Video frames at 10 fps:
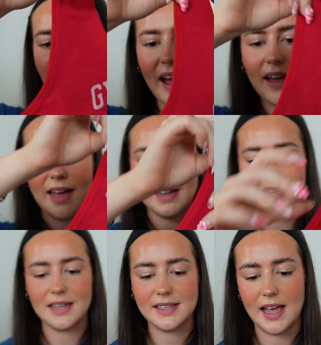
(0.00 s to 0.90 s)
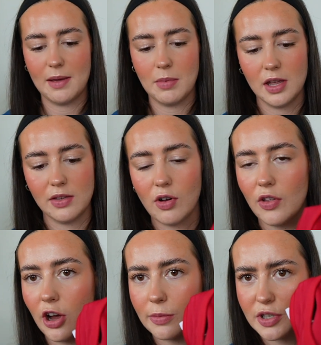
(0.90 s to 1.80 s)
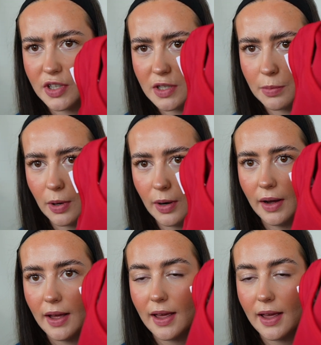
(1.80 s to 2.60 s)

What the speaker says: yeah, exact same. You've got the options to put